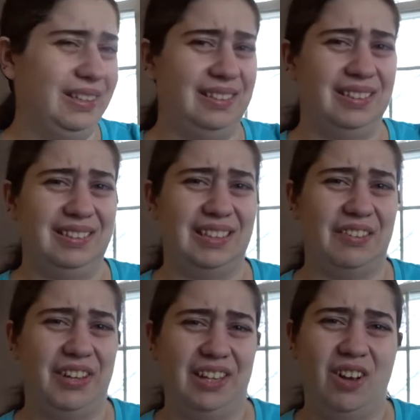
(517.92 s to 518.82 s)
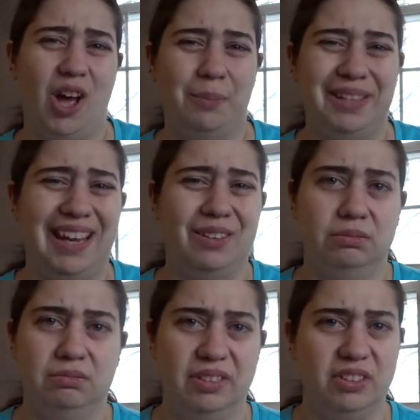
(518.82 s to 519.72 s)
stuff had calmed
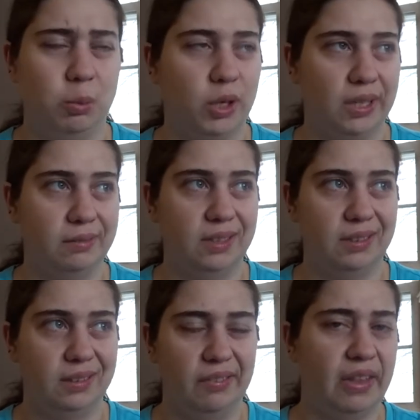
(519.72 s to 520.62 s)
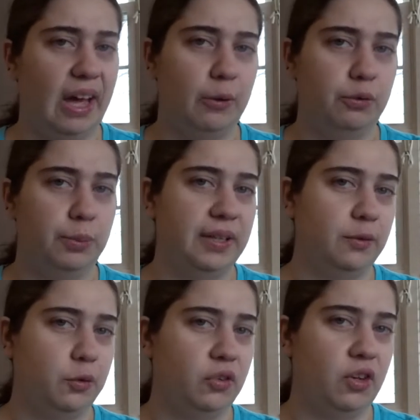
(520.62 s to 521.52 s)
down this morning to leave the house because
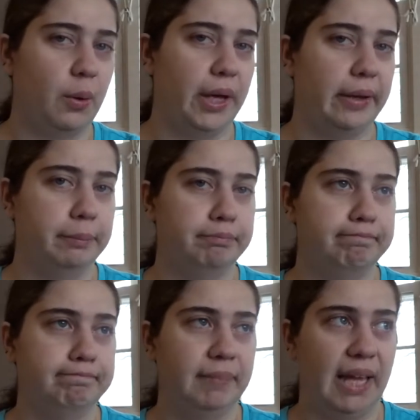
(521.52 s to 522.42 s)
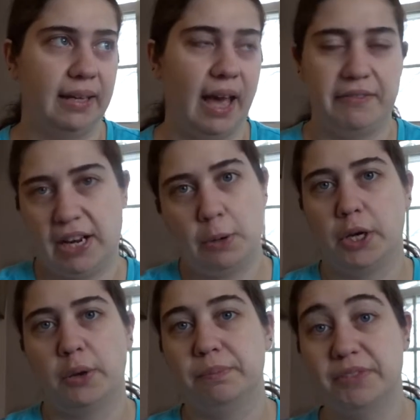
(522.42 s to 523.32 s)
it was snowing like half an hour
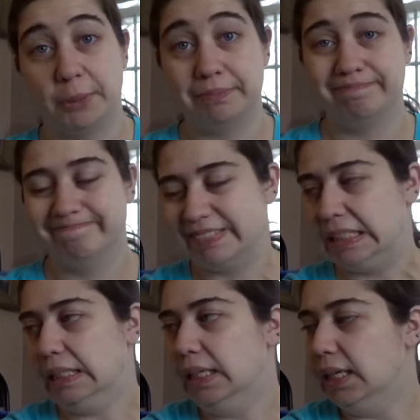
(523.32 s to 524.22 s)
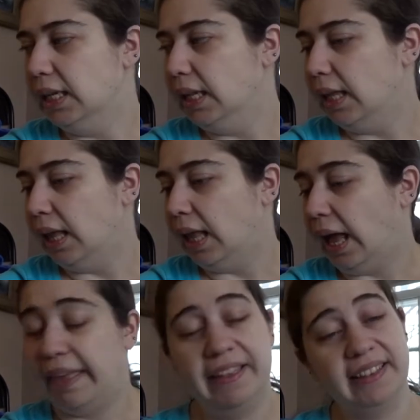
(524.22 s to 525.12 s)
ago. So
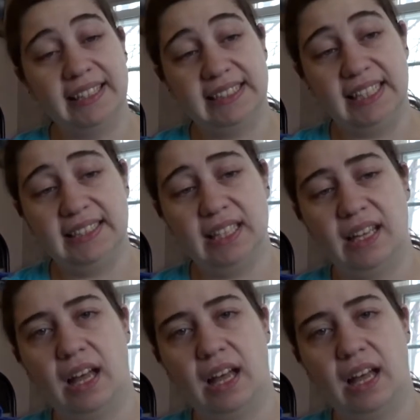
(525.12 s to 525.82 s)
I think that's it.